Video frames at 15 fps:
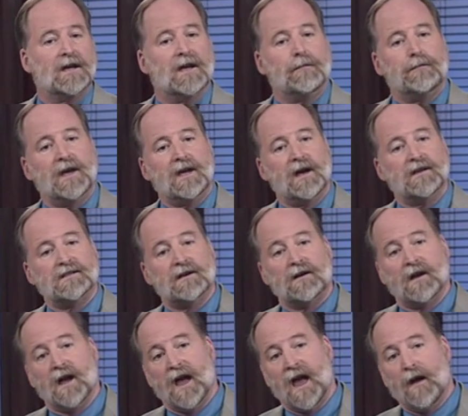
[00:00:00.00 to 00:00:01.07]
because
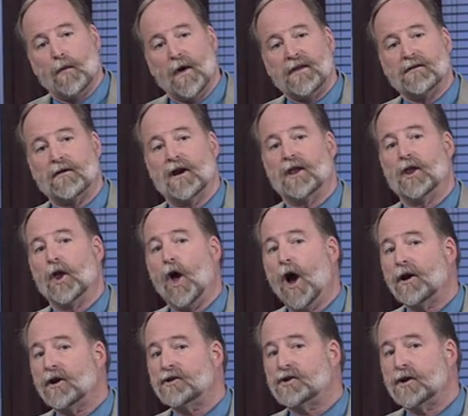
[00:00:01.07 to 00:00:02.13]
whether a
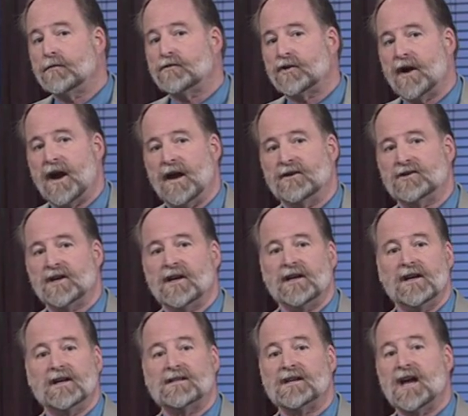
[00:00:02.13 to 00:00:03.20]
longer-term tranche
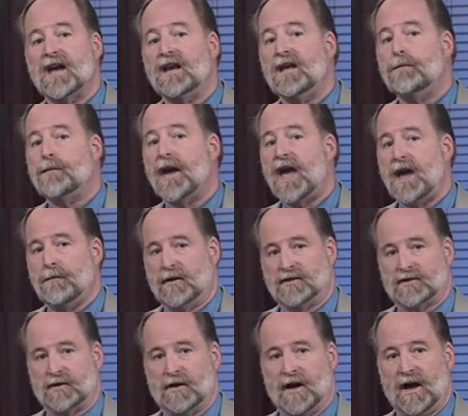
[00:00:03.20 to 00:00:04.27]
gets any
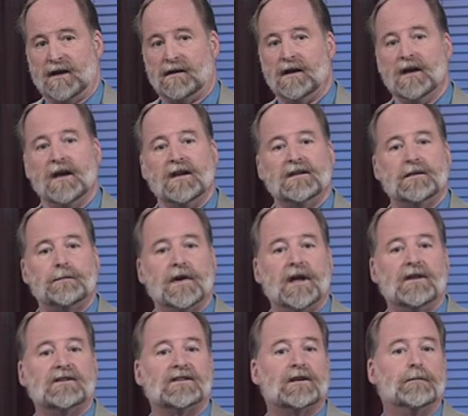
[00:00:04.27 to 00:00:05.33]
payments or not
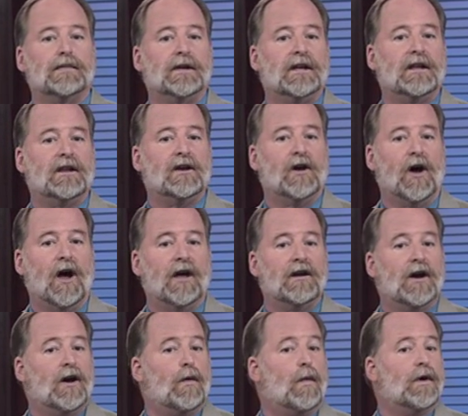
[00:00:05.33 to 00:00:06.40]
depends completely on
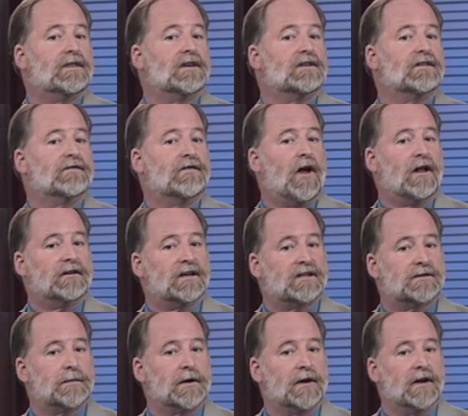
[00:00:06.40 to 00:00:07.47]
what the default
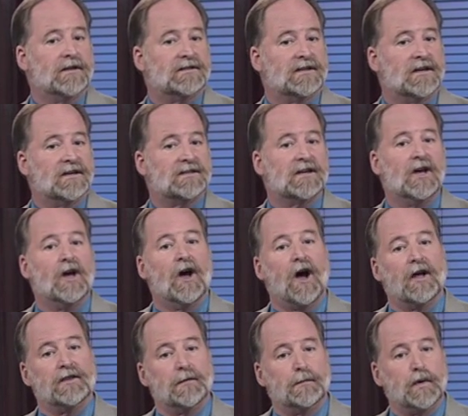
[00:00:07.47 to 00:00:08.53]
experience is
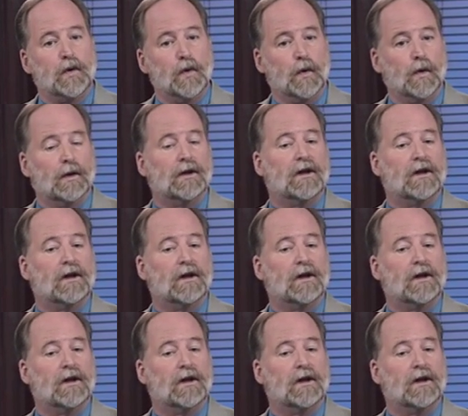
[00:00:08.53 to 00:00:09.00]
on the pool